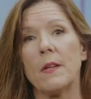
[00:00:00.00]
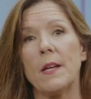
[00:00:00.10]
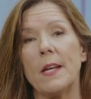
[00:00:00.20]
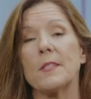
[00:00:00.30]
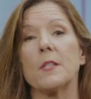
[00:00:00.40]

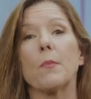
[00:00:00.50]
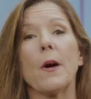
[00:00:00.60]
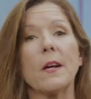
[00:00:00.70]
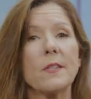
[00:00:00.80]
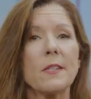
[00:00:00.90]
It's the
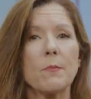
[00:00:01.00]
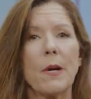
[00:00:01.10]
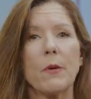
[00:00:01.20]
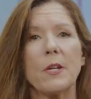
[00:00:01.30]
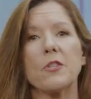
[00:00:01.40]
process
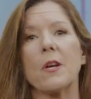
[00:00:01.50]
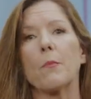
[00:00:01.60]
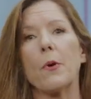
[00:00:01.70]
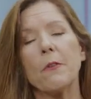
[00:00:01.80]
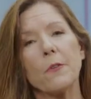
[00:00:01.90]
by which a
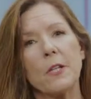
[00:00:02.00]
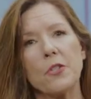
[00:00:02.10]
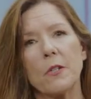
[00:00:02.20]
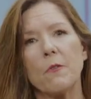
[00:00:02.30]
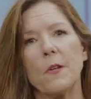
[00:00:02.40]

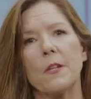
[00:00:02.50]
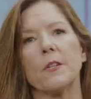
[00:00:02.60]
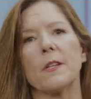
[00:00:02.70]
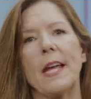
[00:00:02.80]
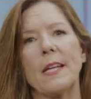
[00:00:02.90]
preferential
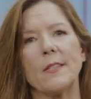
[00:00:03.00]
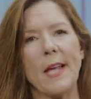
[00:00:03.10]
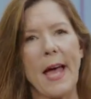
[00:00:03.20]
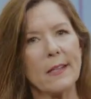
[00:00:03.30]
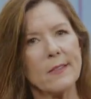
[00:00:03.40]
offender gains
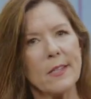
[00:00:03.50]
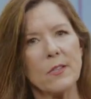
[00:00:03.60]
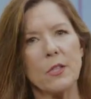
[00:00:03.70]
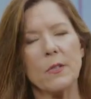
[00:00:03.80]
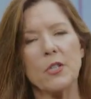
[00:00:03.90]
access
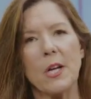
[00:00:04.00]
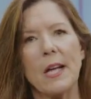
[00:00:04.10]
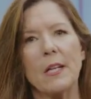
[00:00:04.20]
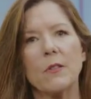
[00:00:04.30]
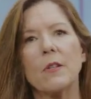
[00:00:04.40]
to a
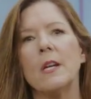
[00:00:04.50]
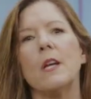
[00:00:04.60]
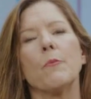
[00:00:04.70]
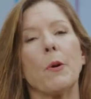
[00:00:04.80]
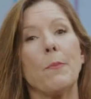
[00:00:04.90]
child,
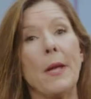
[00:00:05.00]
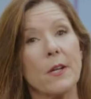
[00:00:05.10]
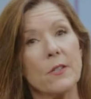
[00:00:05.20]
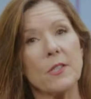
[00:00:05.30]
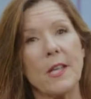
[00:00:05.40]

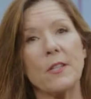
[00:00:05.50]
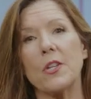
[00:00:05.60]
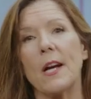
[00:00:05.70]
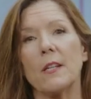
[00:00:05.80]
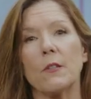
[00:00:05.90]
prepares that
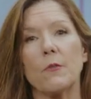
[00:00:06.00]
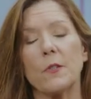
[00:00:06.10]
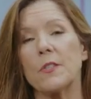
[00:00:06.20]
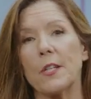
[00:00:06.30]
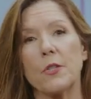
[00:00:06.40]
child for
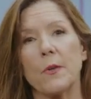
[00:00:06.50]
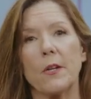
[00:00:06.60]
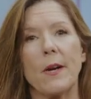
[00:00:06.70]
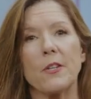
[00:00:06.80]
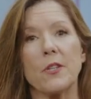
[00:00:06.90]
sexual
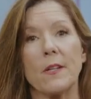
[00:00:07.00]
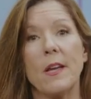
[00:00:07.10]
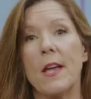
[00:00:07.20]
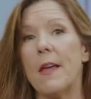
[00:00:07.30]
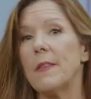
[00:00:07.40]
interaction,
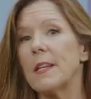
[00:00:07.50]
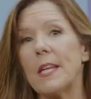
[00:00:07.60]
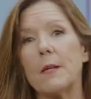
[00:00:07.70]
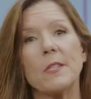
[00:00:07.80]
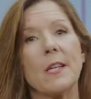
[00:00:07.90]
and then
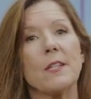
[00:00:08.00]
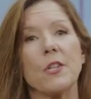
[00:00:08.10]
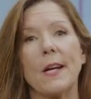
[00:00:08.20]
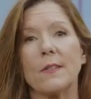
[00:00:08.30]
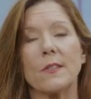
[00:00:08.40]
keeps that
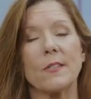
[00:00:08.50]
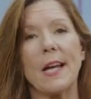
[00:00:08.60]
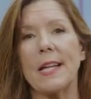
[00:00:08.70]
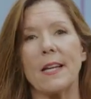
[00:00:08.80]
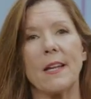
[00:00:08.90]
child
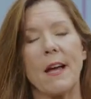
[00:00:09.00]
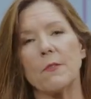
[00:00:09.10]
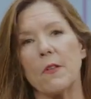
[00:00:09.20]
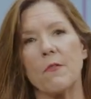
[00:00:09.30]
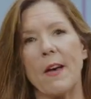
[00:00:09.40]
silent
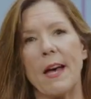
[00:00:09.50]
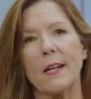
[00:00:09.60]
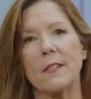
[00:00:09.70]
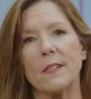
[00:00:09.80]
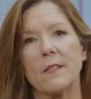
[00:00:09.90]
after the fact.